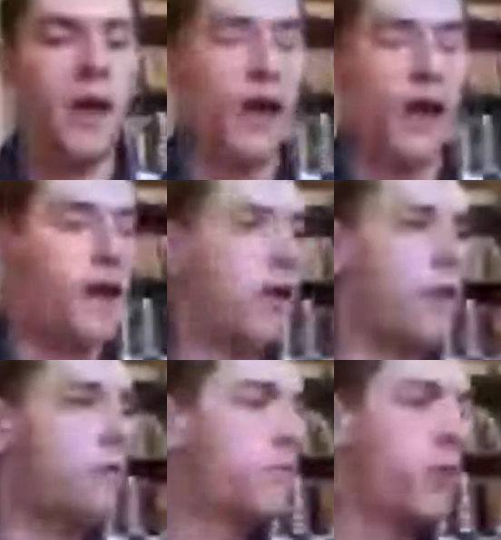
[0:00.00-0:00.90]
And
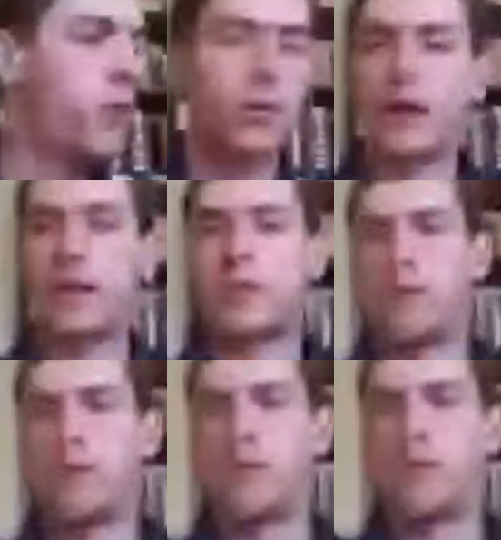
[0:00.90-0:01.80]
if you would like
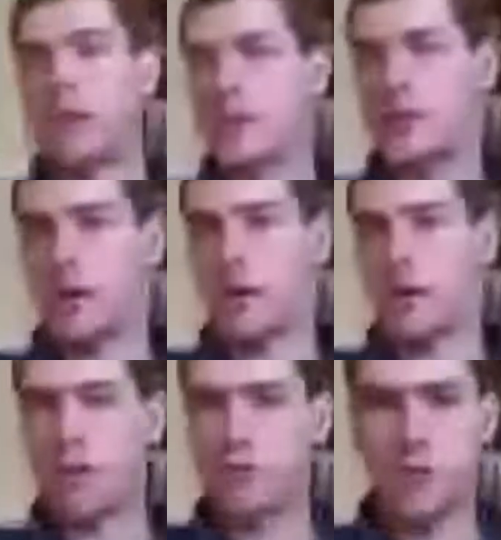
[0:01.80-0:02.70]
to join us at
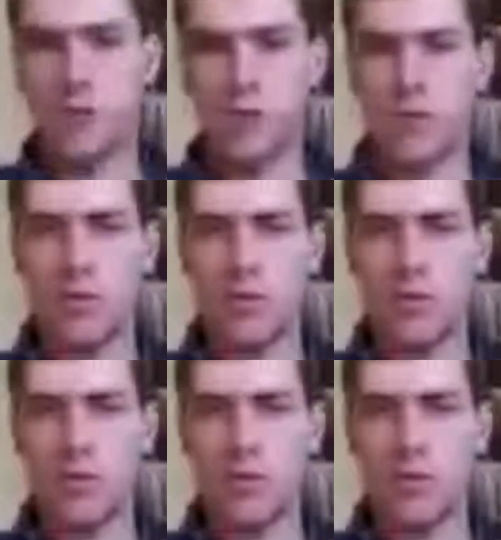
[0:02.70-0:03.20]
all during